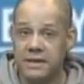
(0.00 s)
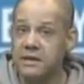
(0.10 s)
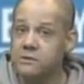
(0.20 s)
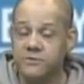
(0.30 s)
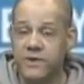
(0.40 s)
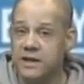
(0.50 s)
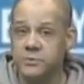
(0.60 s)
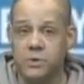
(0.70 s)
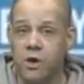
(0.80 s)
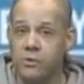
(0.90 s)
Eagles fans
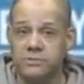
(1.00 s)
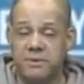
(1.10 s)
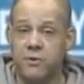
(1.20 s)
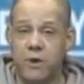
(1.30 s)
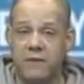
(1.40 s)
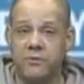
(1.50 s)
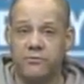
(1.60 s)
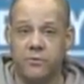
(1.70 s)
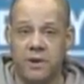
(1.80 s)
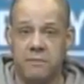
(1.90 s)
will always be grateful
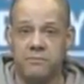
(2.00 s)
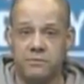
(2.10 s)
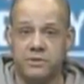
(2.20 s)
for him